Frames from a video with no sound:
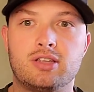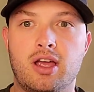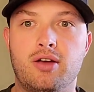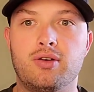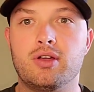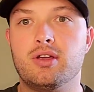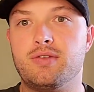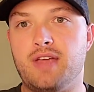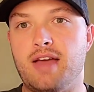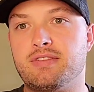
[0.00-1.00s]
so
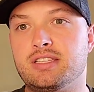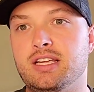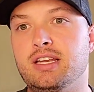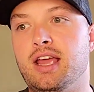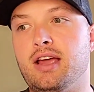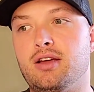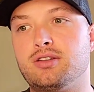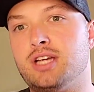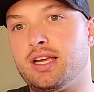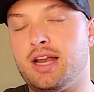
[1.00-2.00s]
if you haven't seen it yet, go
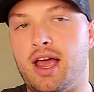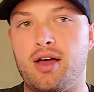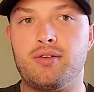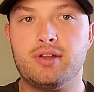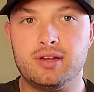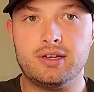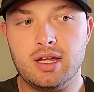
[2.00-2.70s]
check it out.